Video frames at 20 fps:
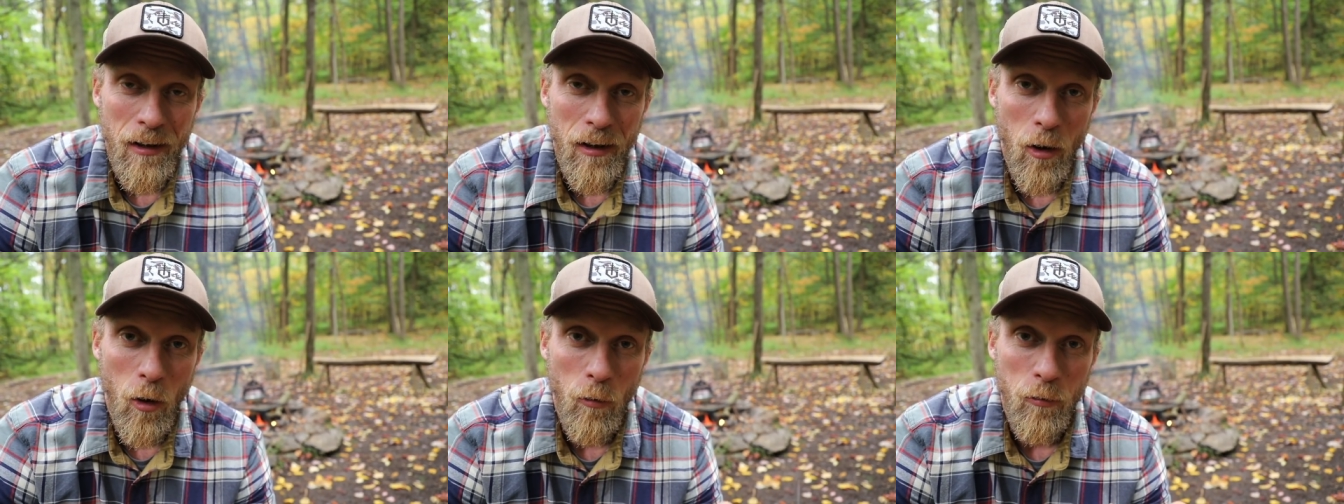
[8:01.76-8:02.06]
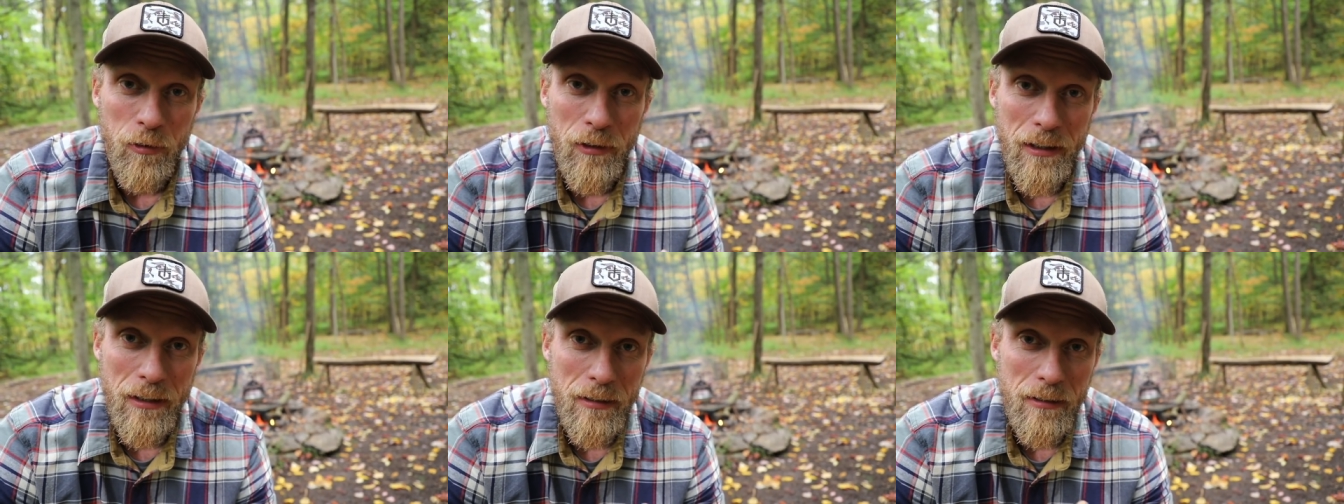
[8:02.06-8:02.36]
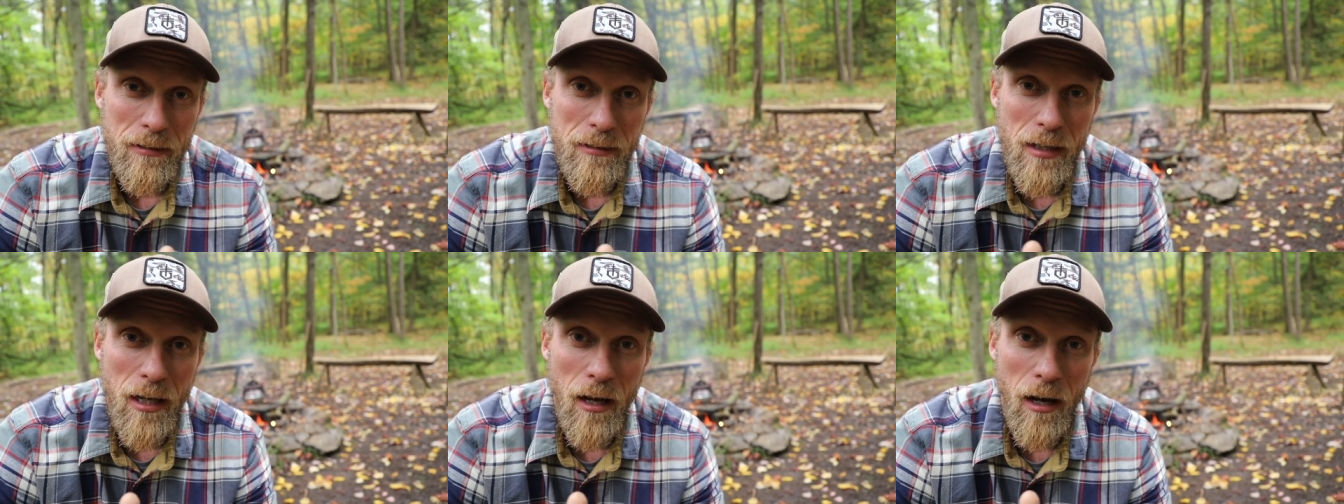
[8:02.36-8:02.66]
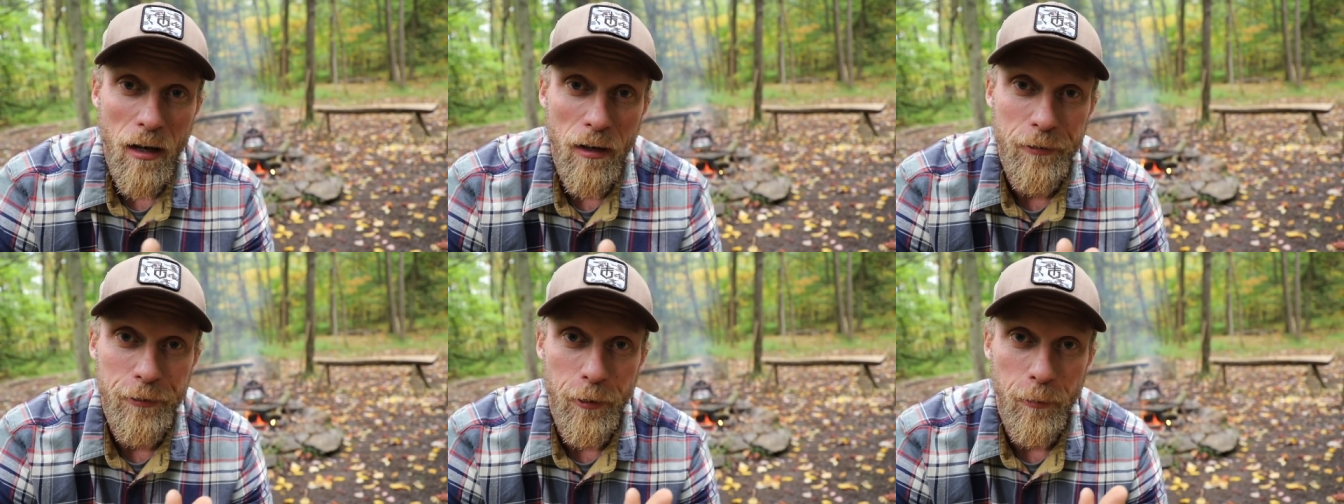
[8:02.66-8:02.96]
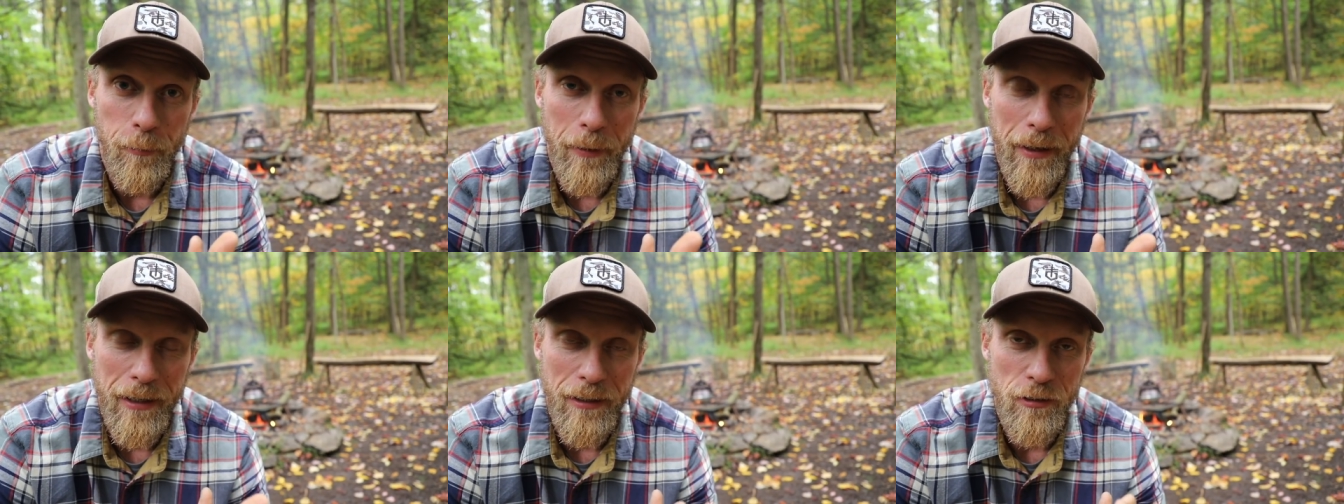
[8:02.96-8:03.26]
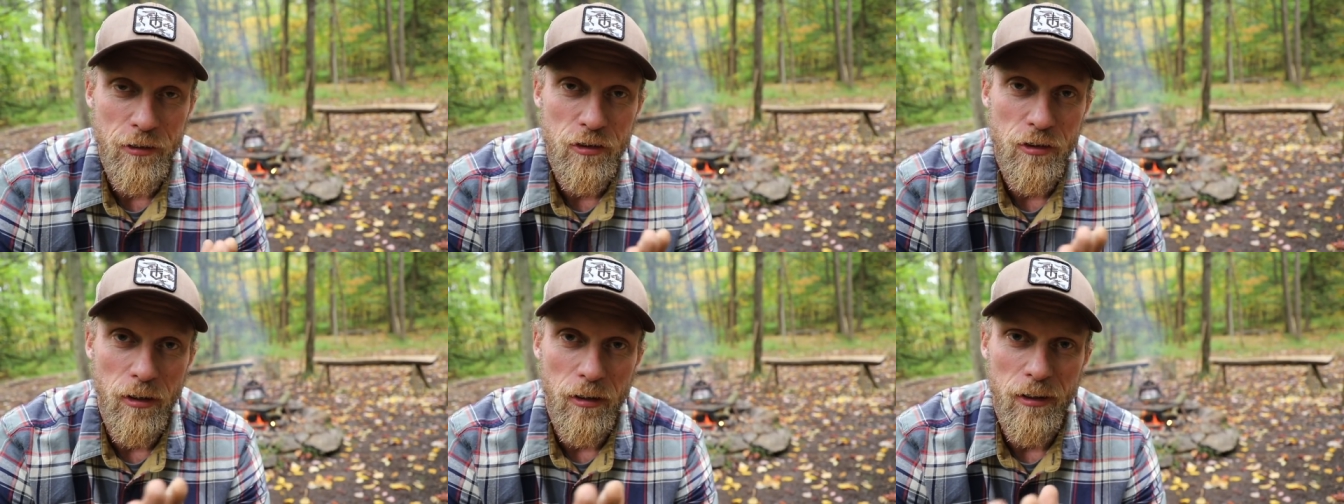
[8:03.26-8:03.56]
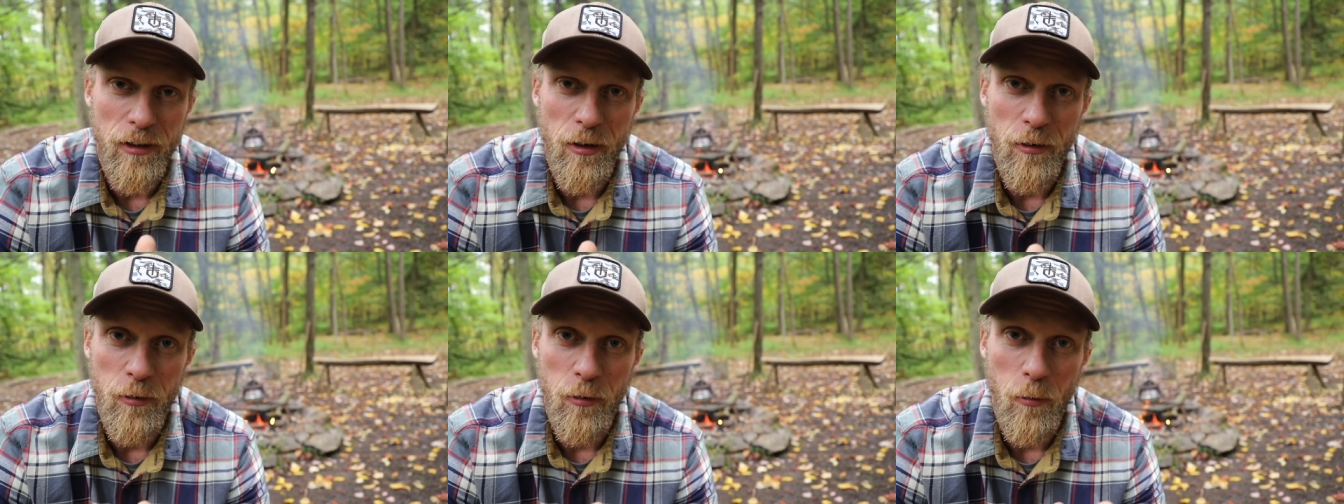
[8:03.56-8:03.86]
hopefully these hunger pains
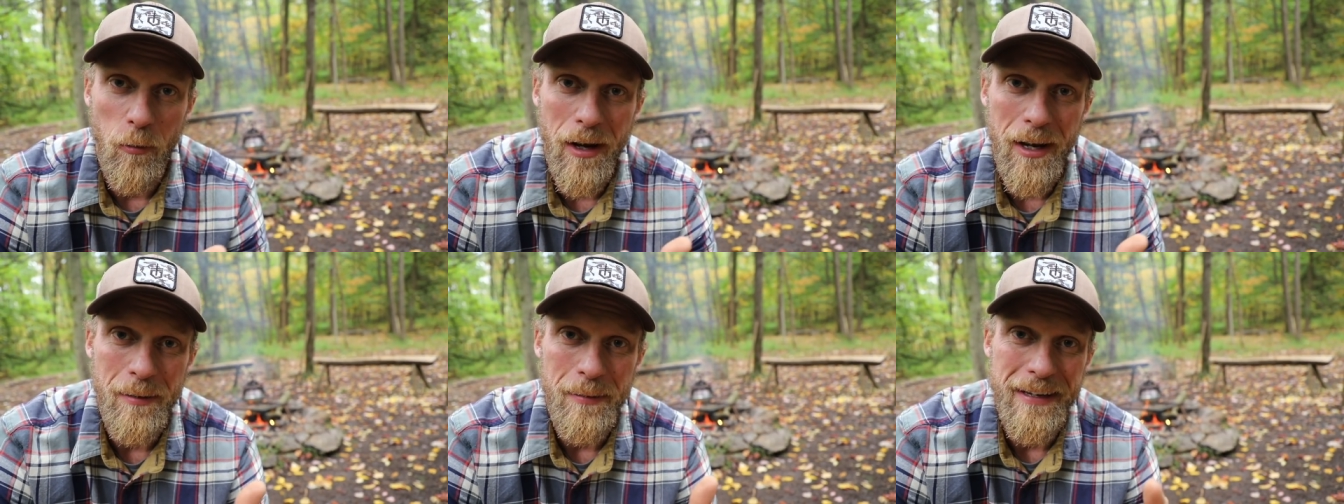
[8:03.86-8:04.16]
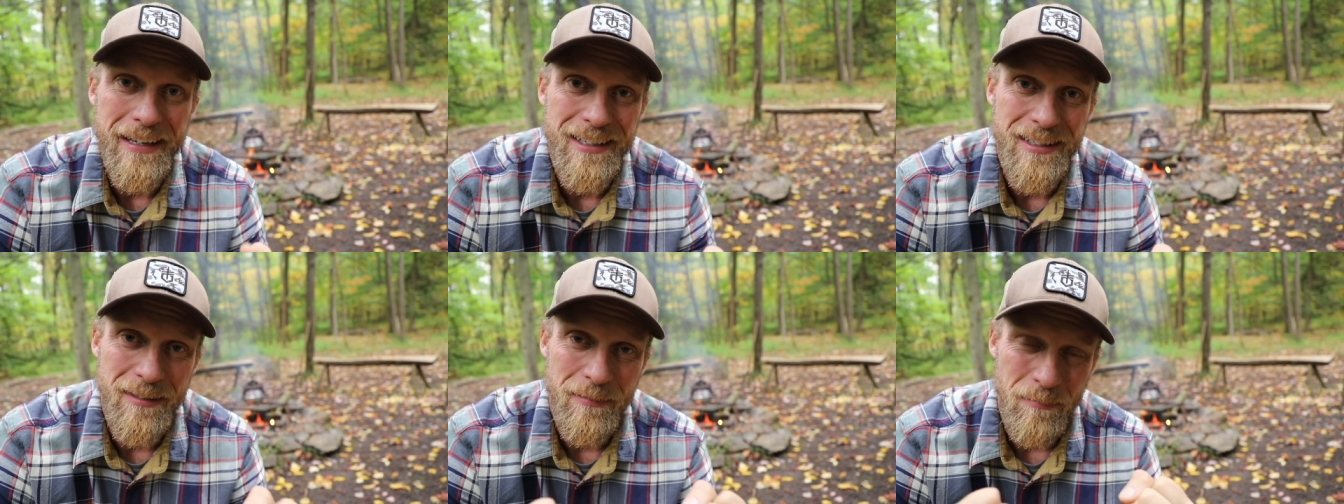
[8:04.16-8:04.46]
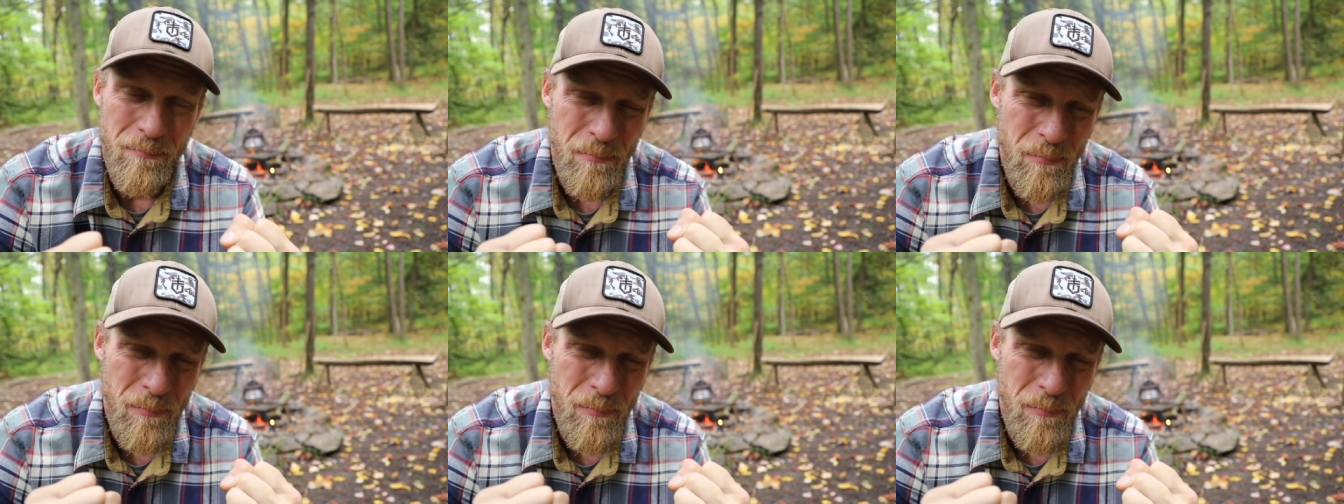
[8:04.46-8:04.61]
start going away because